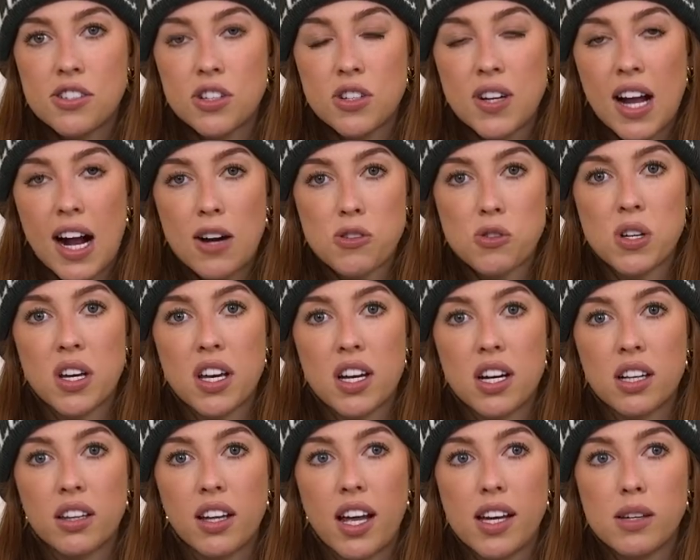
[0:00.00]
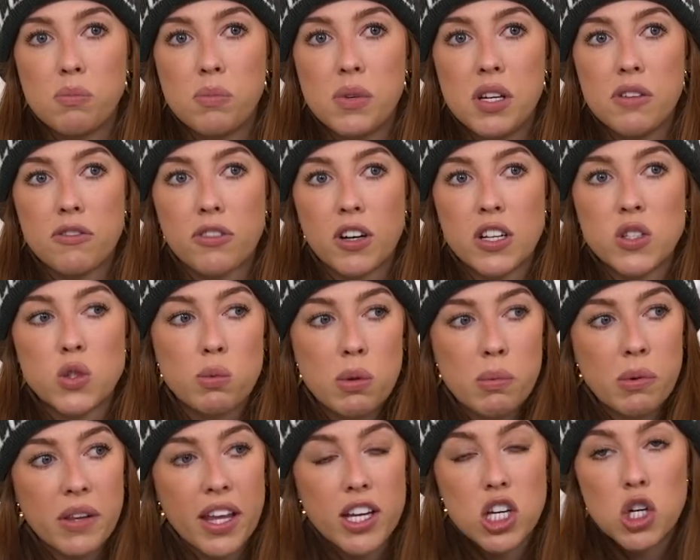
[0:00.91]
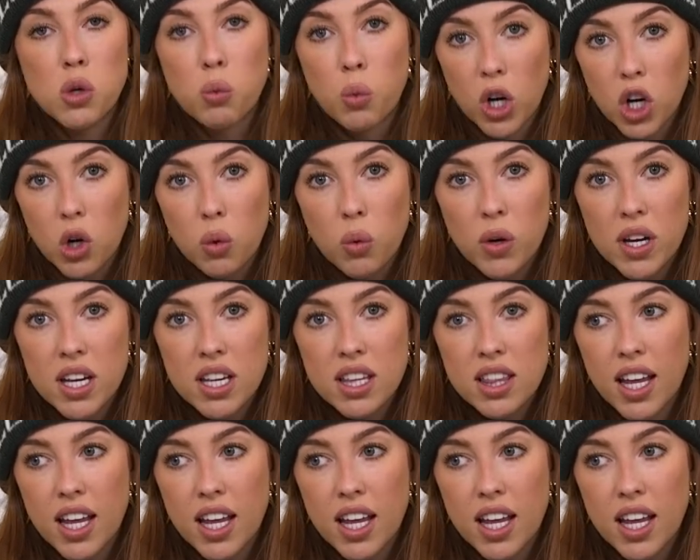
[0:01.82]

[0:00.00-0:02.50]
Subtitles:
you're naturally going to like be friends with people that you work with.